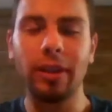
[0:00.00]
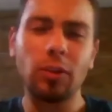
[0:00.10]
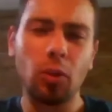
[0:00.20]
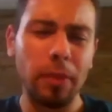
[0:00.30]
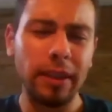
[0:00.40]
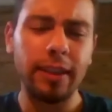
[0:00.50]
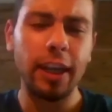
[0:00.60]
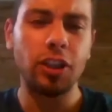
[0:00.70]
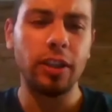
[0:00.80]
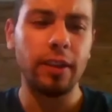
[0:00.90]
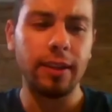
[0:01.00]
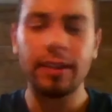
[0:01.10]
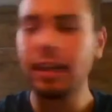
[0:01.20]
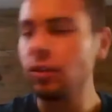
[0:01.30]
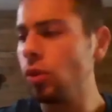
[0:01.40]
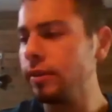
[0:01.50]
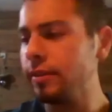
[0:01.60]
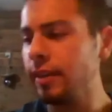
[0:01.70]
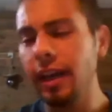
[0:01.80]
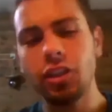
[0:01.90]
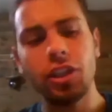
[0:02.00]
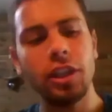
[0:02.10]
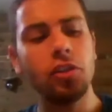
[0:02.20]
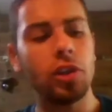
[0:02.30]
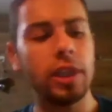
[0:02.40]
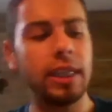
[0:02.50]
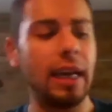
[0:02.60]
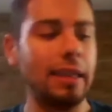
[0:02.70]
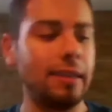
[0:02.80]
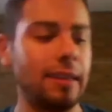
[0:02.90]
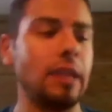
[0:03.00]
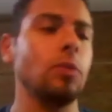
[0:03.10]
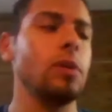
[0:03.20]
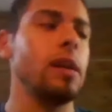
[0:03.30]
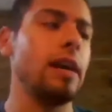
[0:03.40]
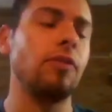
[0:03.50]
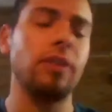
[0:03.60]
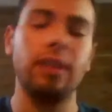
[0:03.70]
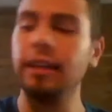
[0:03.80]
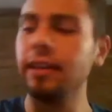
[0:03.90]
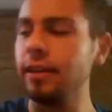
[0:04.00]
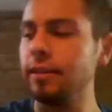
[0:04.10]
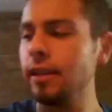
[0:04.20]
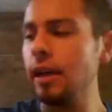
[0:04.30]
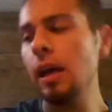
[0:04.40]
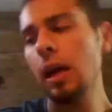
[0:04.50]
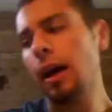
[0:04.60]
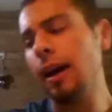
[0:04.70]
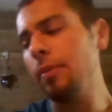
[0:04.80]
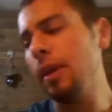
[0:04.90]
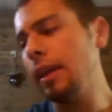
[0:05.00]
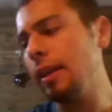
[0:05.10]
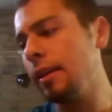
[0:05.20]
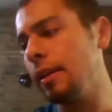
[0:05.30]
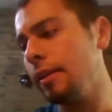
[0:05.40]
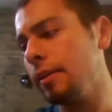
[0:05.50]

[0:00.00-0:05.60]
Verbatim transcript: That's what meditation does. That's what Tai Chi do- does. That's what everything does. I mean,